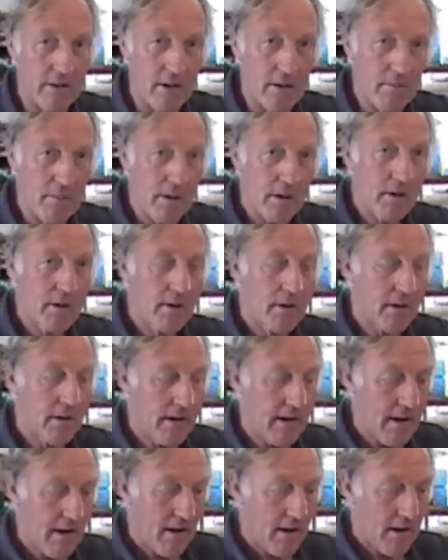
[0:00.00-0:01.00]
them.
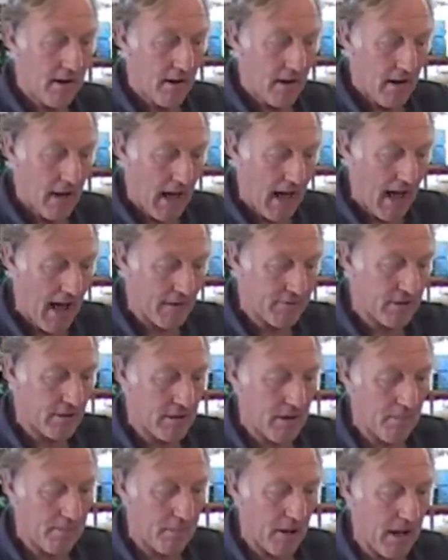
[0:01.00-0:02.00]
After
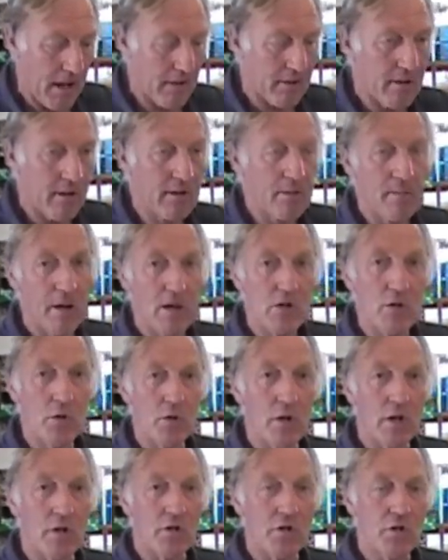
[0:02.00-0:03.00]
they're planted, make
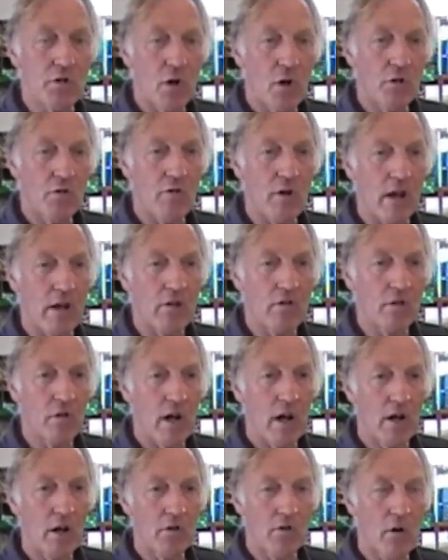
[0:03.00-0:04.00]
sure that the soil drains
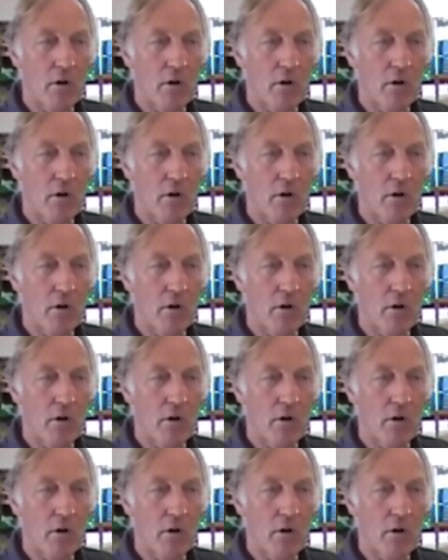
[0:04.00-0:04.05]
well.